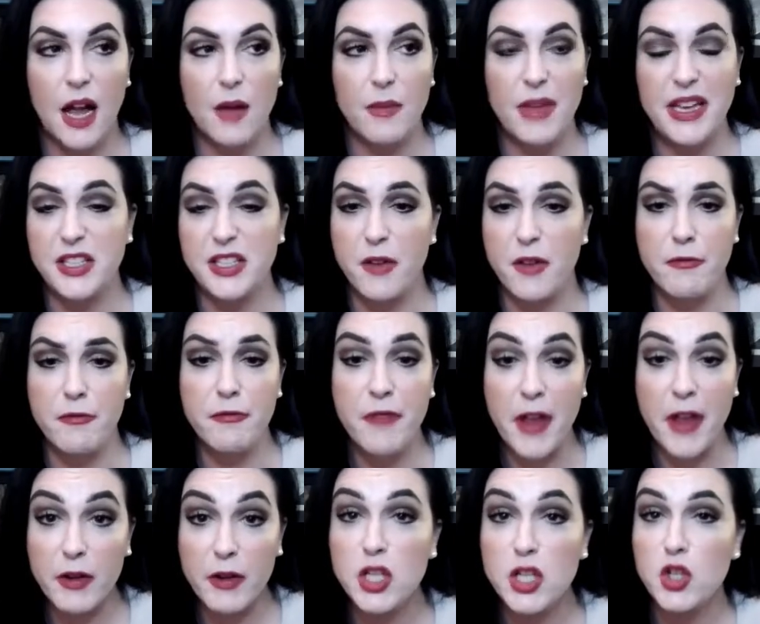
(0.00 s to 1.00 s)
it's a
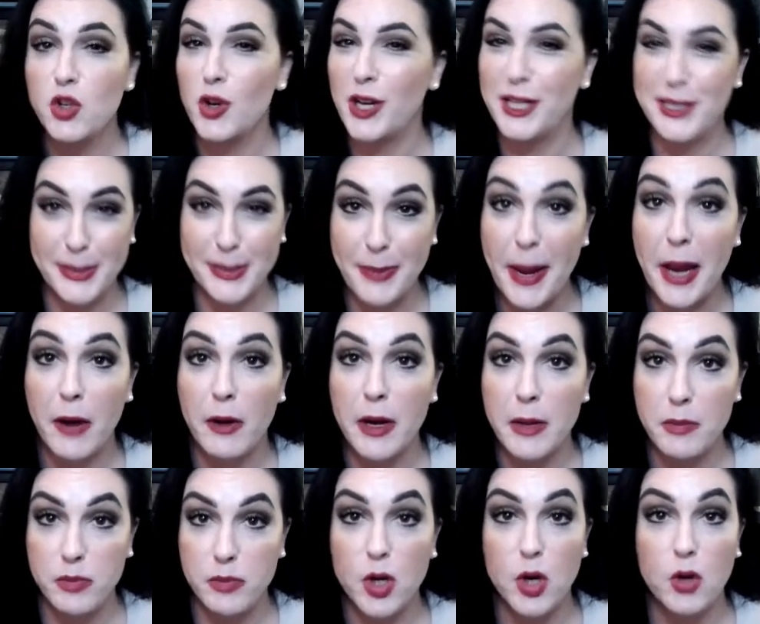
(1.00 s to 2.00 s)
very
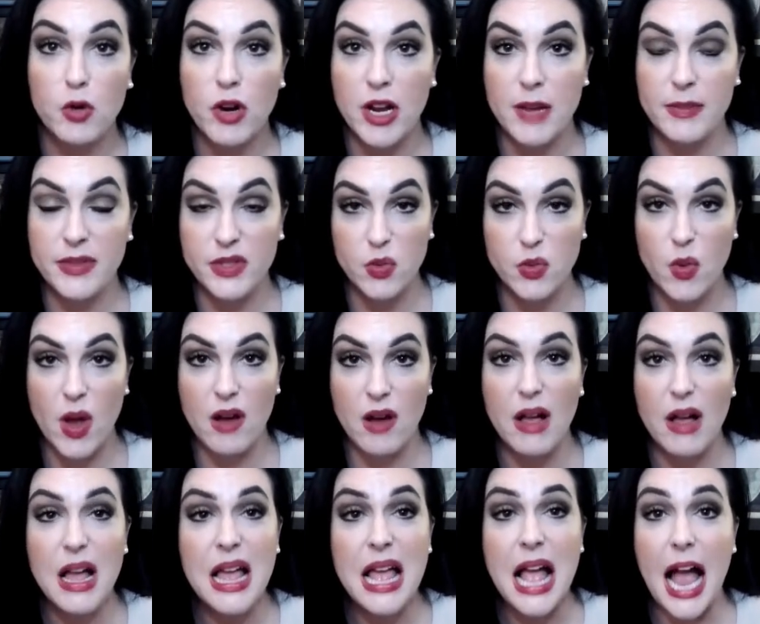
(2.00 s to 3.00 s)
transparent program as well.
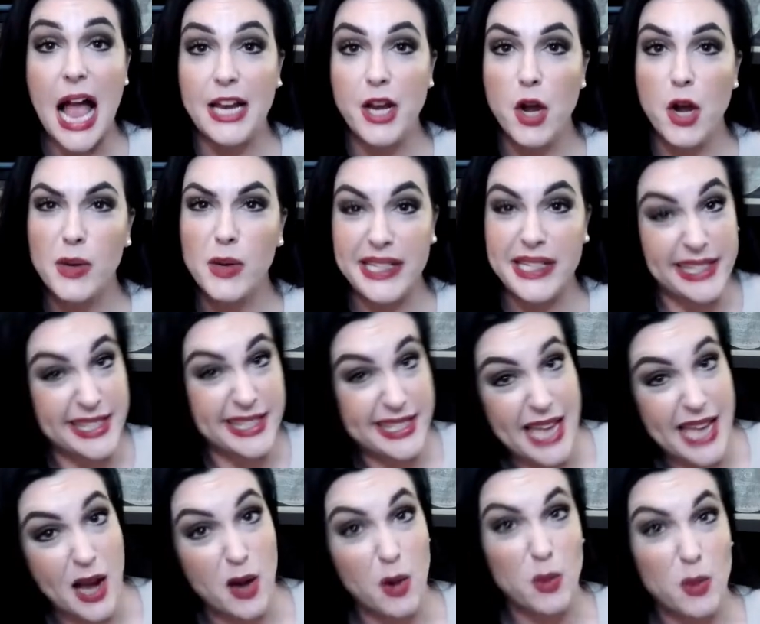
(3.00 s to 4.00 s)
I know it
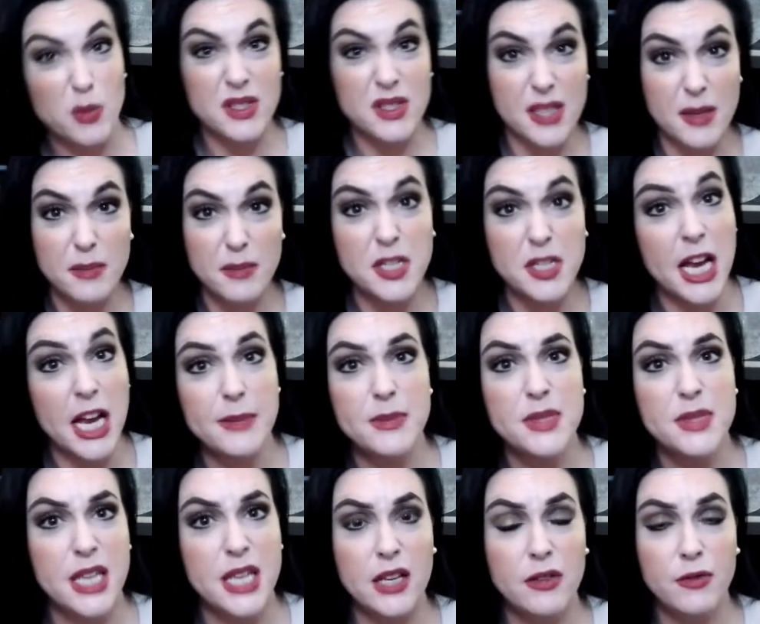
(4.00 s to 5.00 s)
sounds
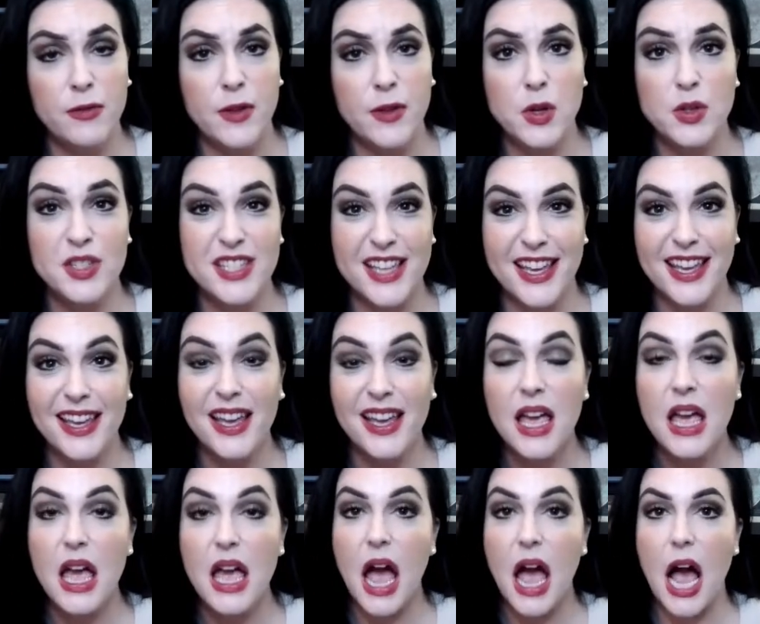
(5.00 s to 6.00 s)
sometimes confusing.
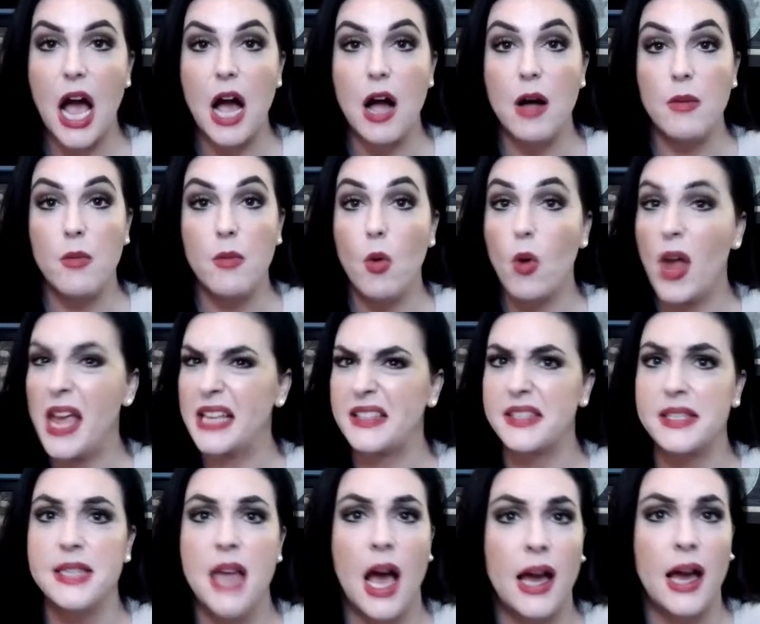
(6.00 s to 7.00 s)

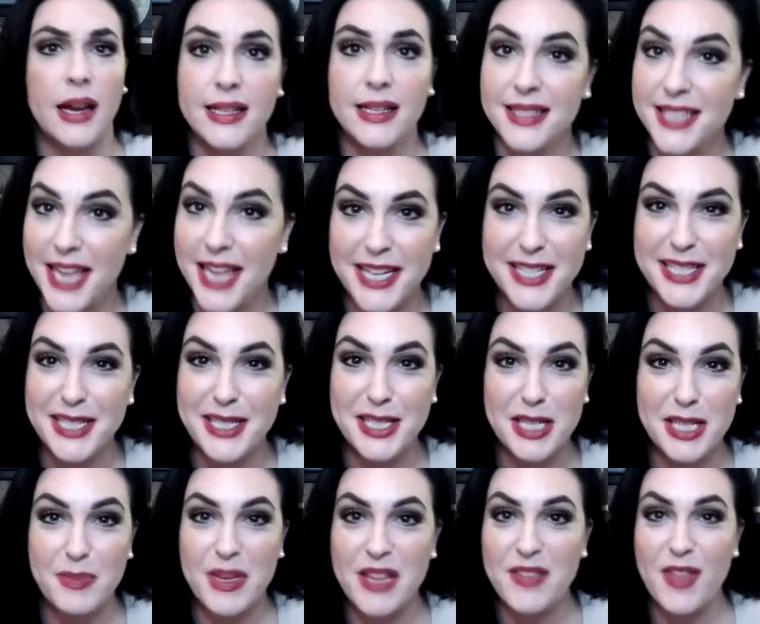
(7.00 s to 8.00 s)
It's not intended
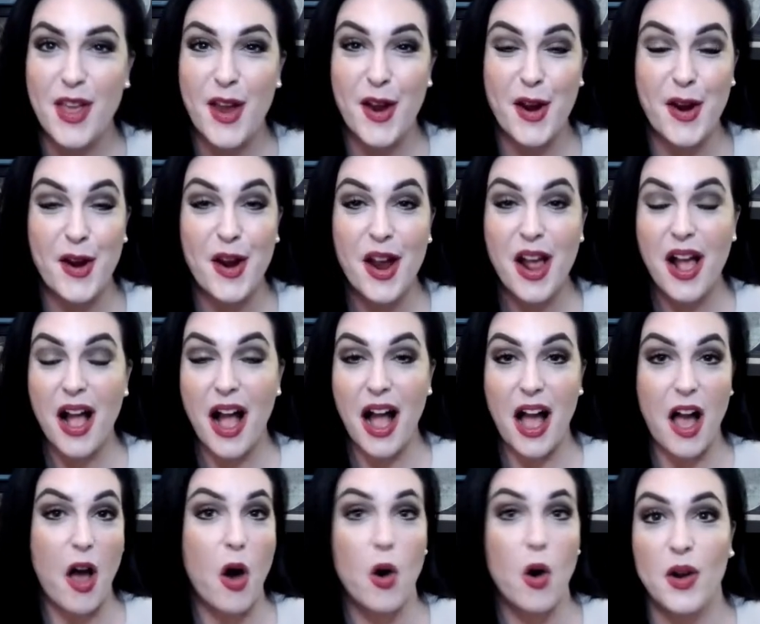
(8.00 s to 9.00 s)
to be there
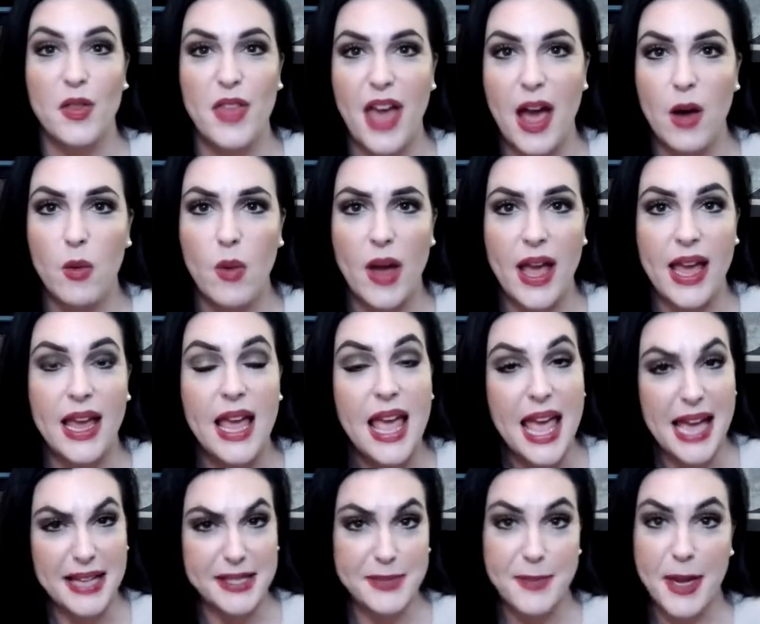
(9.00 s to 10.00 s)
or that way.
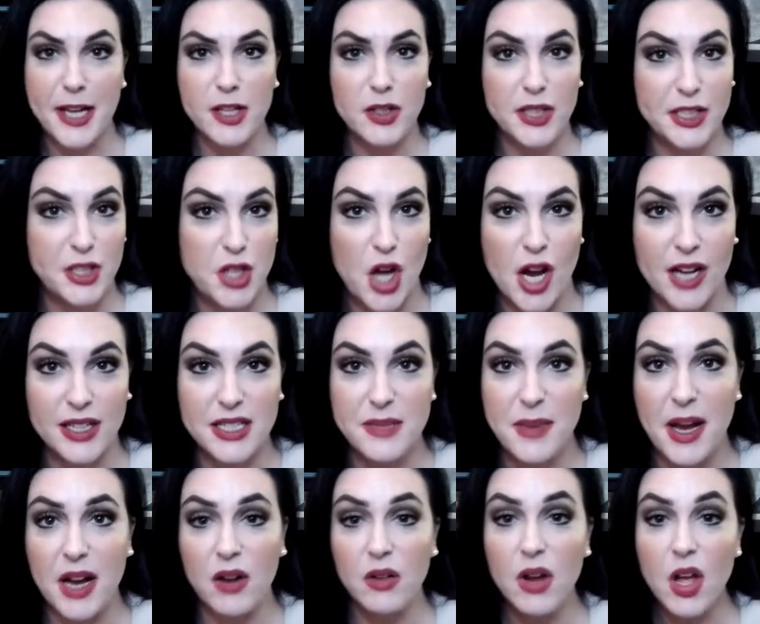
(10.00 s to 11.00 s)
As Michael had talked
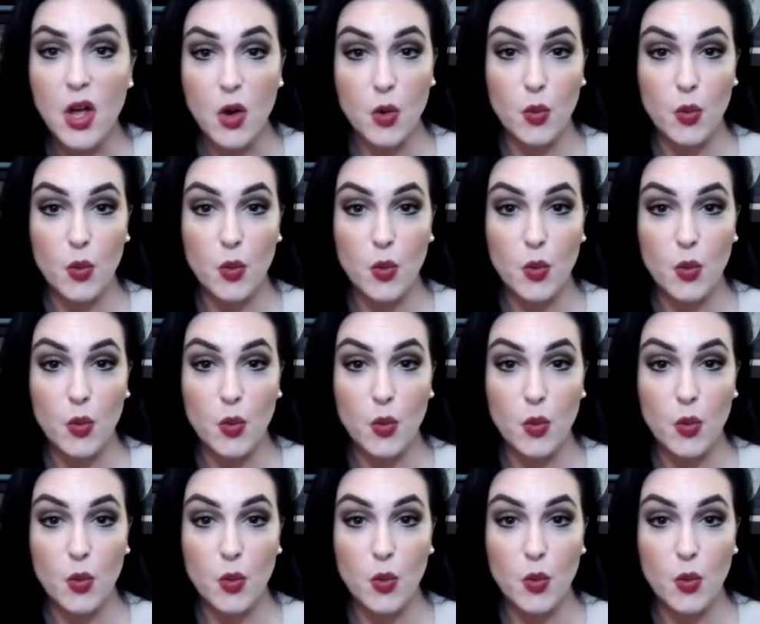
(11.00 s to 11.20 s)
about,